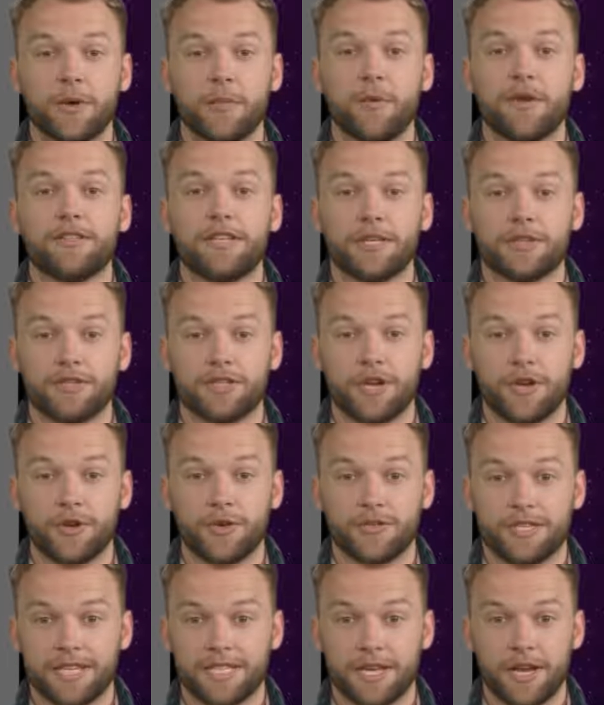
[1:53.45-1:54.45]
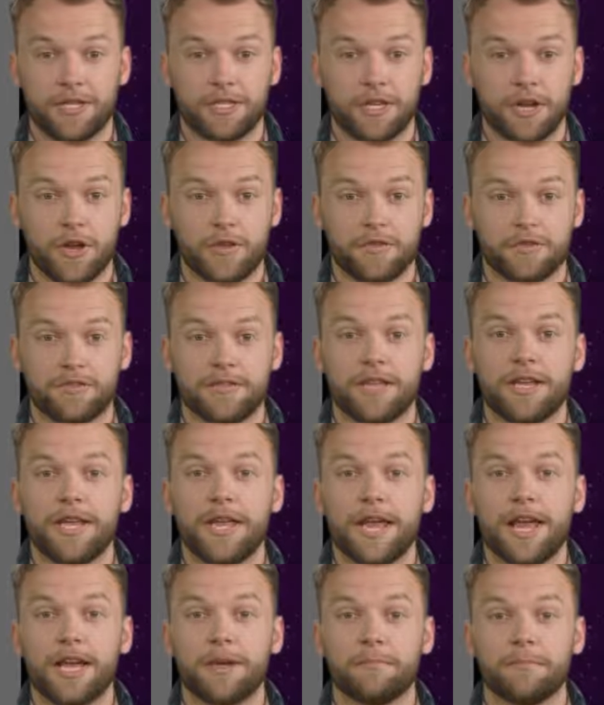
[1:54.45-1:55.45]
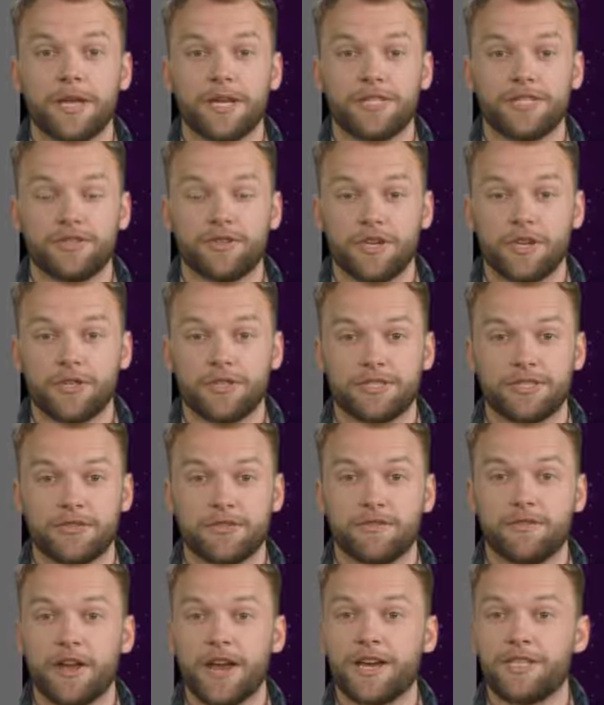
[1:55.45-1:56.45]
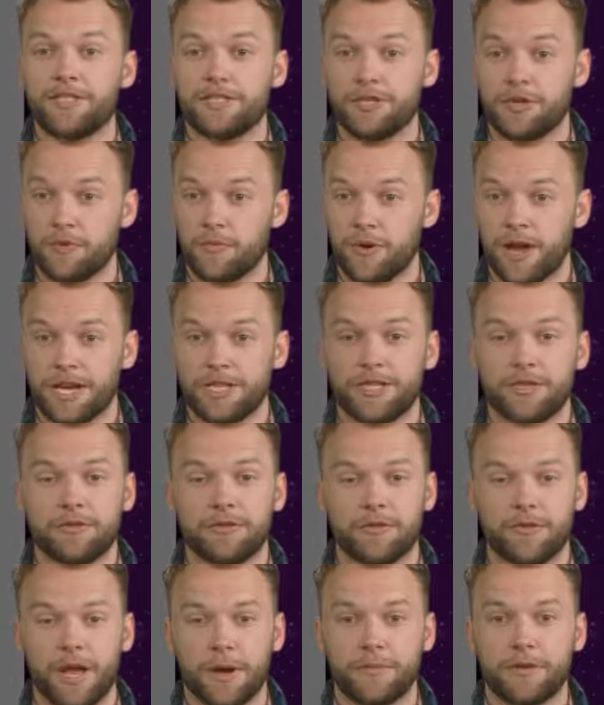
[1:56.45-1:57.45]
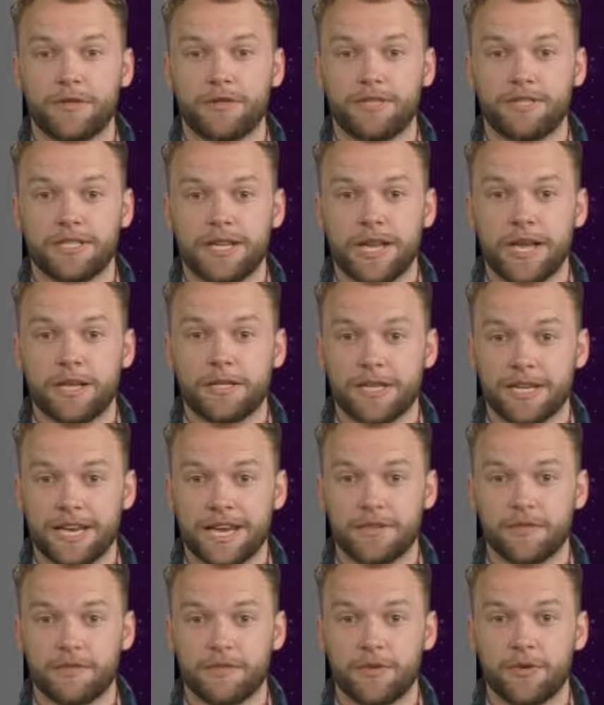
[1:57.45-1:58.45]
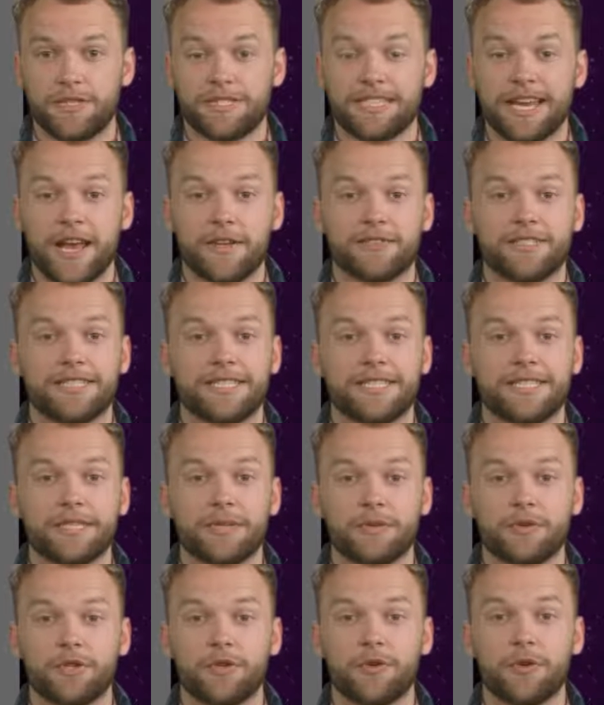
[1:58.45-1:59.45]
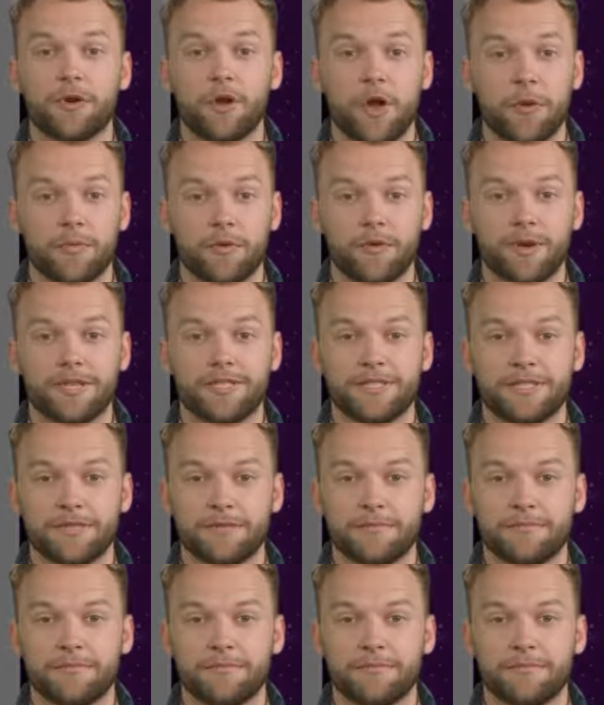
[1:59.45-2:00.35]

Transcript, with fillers: Within journald.conf, administrators can fine-tune a range of parameters that influence how the system journal operates.